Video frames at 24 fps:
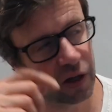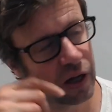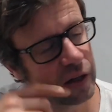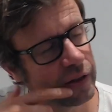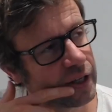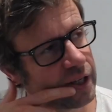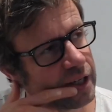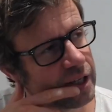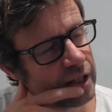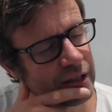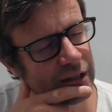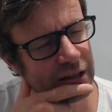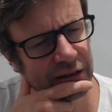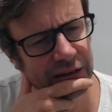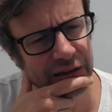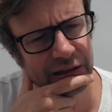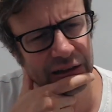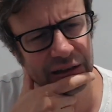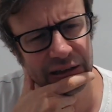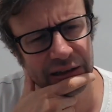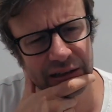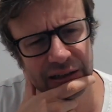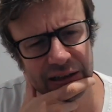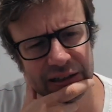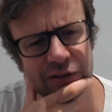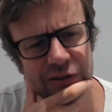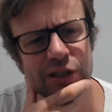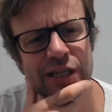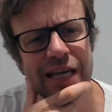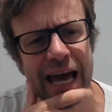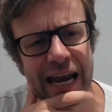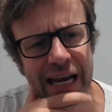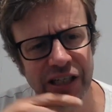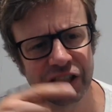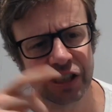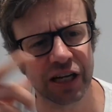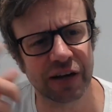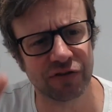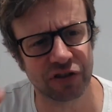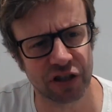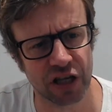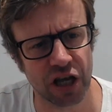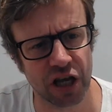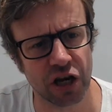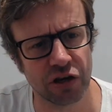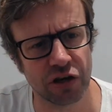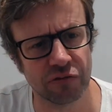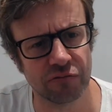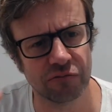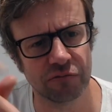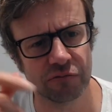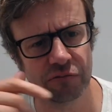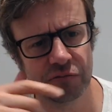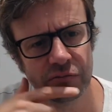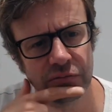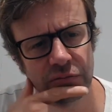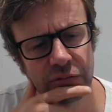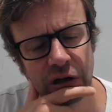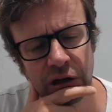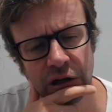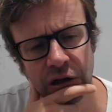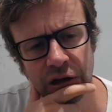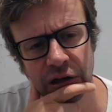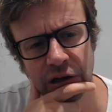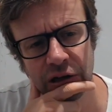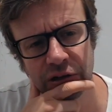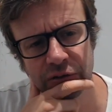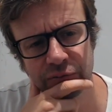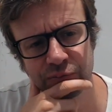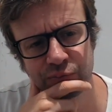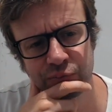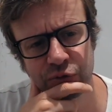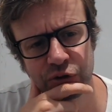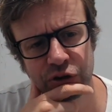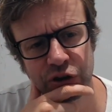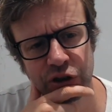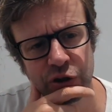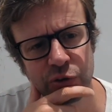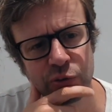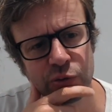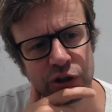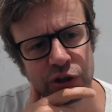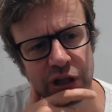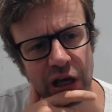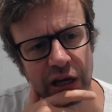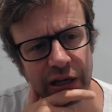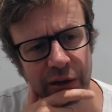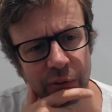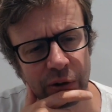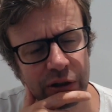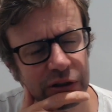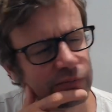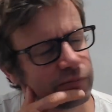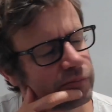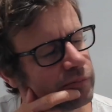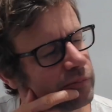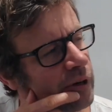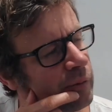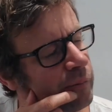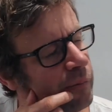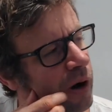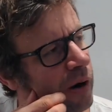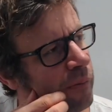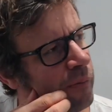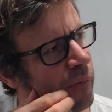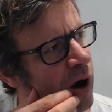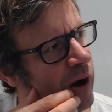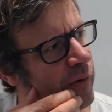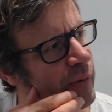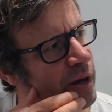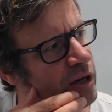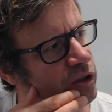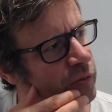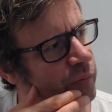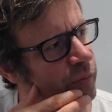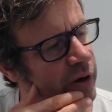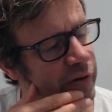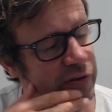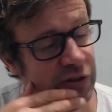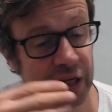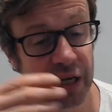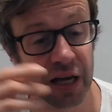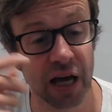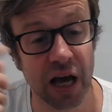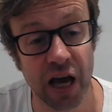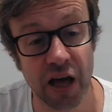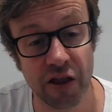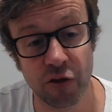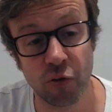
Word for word: I think uh, it's a Janaszewski and uh, shoe study which I might, I might have mentioned previously.